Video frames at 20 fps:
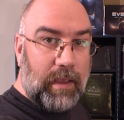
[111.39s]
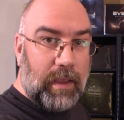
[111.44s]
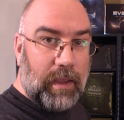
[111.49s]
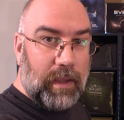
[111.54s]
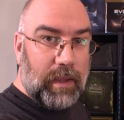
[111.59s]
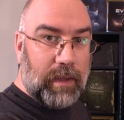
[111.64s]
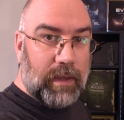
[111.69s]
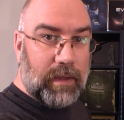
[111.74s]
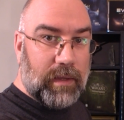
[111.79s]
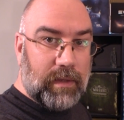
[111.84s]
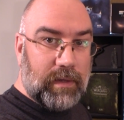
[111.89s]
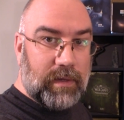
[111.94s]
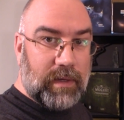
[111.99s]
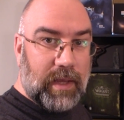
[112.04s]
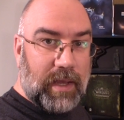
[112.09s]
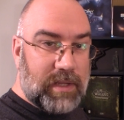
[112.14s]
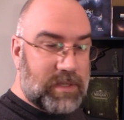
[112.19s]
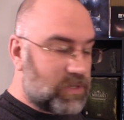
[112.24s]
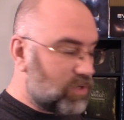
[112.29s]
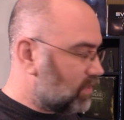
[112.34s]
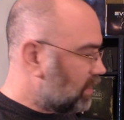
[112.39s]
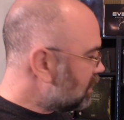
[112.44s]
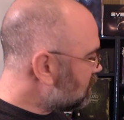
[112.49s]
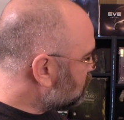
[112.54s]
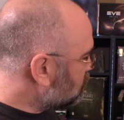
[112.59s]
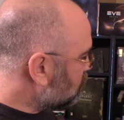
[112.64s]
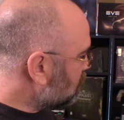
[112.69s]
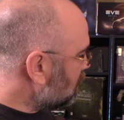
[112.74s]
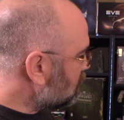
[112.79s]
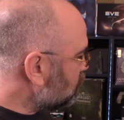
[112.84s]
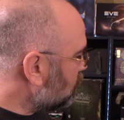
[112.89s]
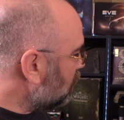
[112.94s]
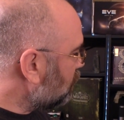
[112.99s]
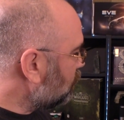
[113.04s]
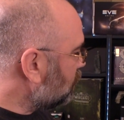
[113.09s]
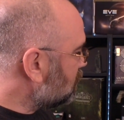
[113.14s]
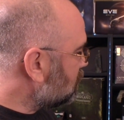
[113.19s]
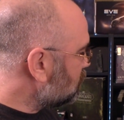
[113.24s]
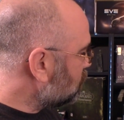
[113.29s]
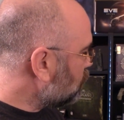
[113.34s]
And uh, so that's that's one of
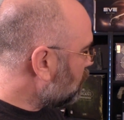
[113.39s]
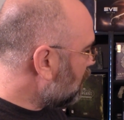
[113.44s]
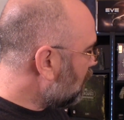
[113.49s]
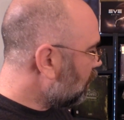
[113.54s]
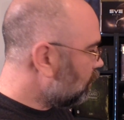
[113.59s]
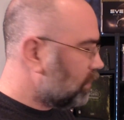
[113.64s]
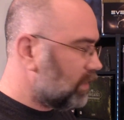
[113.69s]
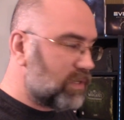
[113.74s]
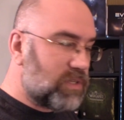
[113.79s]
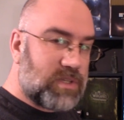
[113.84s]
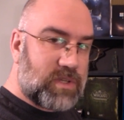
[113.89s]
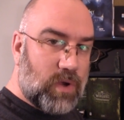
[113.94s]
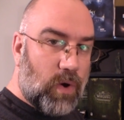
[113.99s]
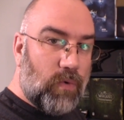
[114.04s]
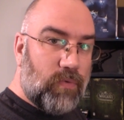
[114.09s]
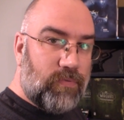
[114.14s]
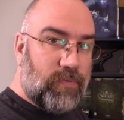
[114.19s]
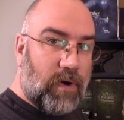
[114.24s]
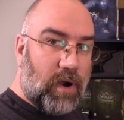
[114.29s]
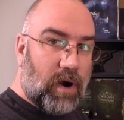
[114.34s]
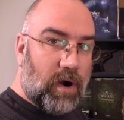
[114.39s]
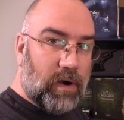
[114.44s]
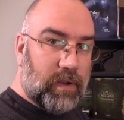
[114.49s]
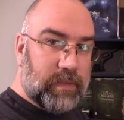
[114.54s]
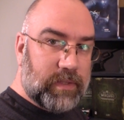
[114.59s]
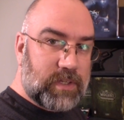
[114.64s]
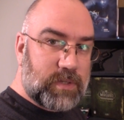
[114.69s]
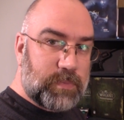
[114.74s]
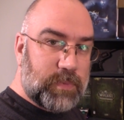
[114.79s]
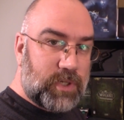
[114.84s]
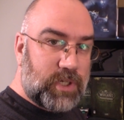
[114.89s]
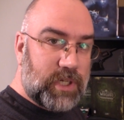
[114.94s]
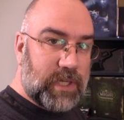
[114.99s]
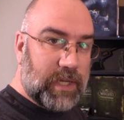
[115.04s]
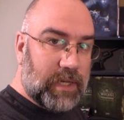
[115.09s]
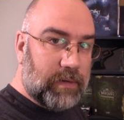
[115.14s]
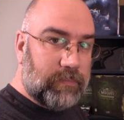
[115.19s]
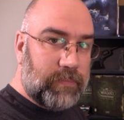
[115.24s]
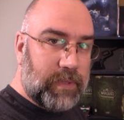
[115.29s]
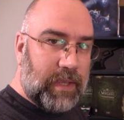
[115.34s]
the reasons why I went so far on this
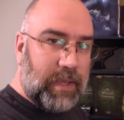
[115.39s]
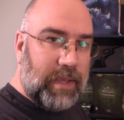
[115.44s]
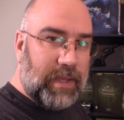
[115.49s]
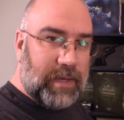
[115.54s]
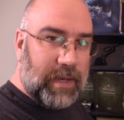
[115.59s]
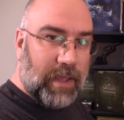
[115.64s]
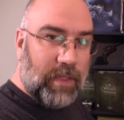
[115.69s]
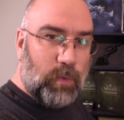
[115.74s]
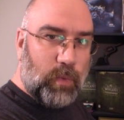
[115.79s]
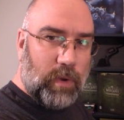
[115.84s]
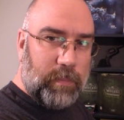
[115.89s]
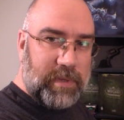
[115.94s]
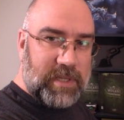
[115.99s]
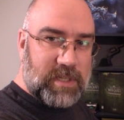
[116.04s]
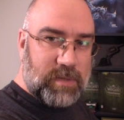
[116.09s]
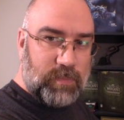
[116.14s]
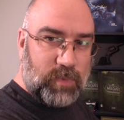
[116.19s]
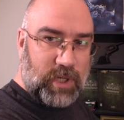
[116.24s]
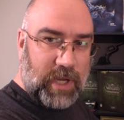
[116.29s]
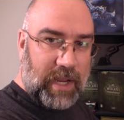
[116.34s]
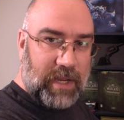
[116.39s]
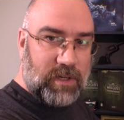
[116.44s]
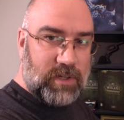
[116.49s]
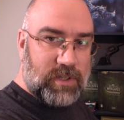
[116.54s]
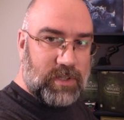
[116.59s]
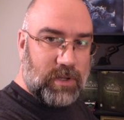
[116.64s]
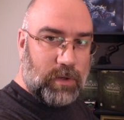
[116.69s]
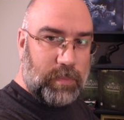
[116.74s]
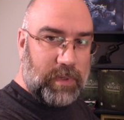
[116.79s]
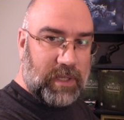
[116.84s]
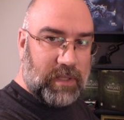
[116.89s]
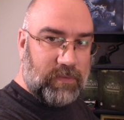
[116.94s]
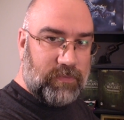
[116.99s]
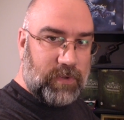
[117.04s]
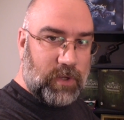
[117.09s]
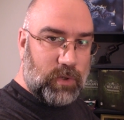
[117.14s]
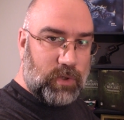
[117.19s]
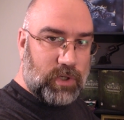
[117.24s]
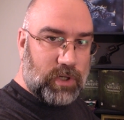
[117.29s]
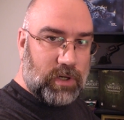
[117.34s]
machine. Now there will be some changes that'll be in the
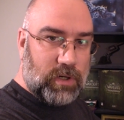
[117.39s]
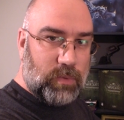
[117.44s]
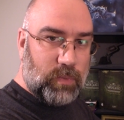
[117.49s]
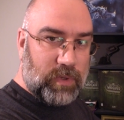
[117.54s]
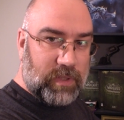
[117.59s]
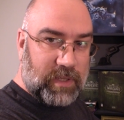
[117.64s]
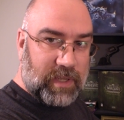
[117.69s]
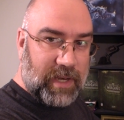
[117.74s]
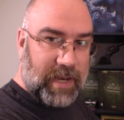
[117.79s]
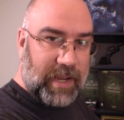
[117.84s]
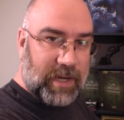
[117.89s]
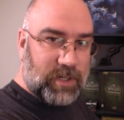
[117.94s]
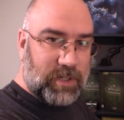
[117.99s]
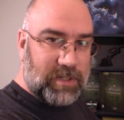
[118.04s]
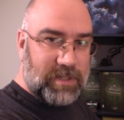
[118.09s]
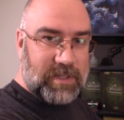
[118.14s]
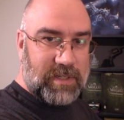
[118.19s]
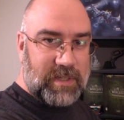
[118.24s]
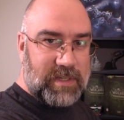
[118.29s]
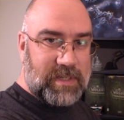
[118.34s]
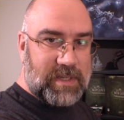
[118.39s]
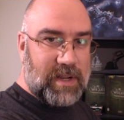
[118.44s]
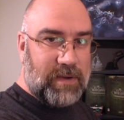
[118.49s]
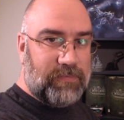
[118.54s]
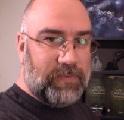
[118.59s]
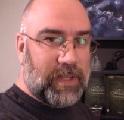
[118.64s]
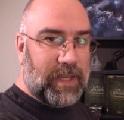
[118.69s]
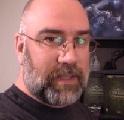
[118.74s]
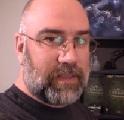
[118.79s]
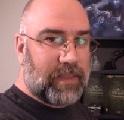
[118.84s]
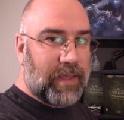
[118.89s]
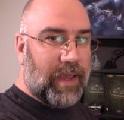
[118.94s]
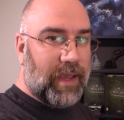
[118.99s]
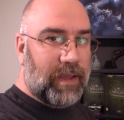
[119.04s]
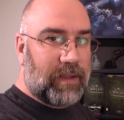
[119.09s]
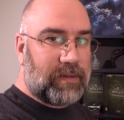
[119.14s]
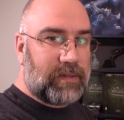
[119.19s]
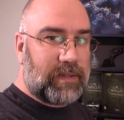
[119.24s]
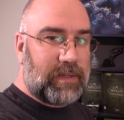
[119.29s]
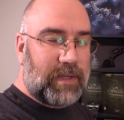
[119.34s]
future with connections and stuff like
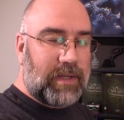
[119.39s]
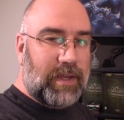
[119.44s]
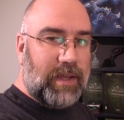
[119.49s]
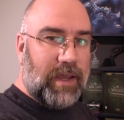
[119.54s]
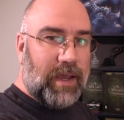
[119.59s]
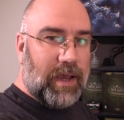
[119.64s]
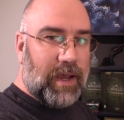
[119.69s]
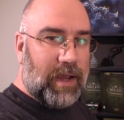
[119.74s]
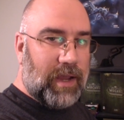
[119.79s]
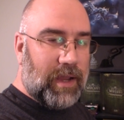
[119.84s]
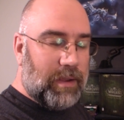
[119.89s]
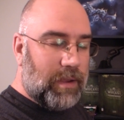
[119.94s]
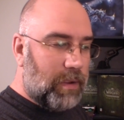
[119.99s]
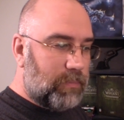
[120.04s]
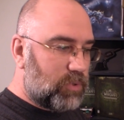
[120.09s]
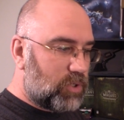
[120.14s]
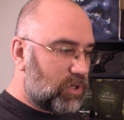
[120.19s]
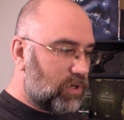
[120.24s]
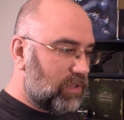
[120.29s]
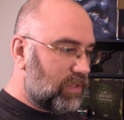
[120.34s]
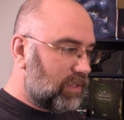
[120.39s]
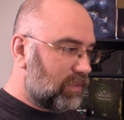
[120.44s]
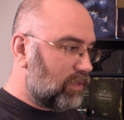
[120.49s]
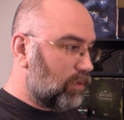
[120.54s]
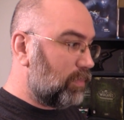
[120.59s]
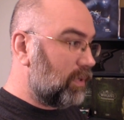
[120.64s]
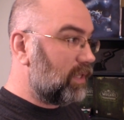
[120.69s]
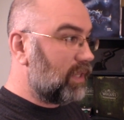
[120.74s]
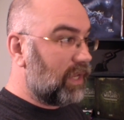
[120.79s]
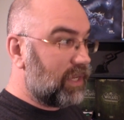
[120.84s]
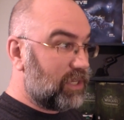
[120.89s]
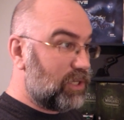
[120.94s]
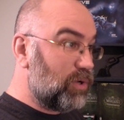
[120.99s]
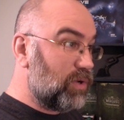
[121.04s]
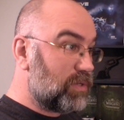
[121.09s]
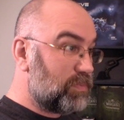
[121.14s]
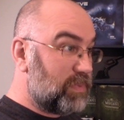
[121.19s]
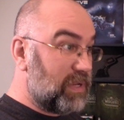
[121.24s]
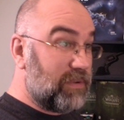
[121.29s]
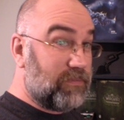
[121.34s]
that. Uh, I'm sure that there'll be like U
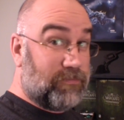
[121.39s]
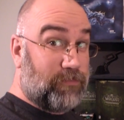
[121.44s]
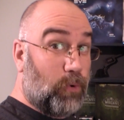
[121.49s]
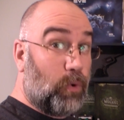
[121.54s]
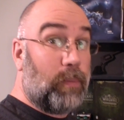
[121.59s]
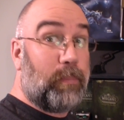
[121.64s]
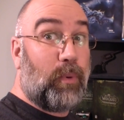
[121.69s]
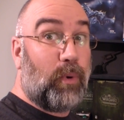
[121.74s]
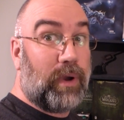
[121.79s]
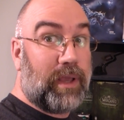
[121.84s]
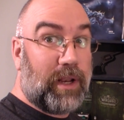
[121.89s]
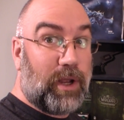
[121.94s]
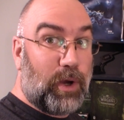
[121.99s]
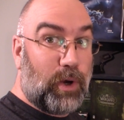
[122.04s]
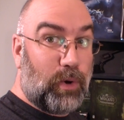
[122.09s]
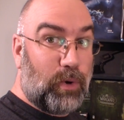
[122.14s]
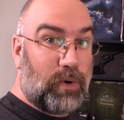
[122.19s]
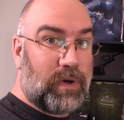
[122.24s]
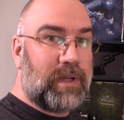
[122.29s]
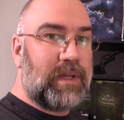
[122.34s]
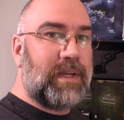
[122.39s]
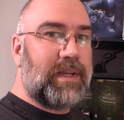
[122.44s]
S B four point oh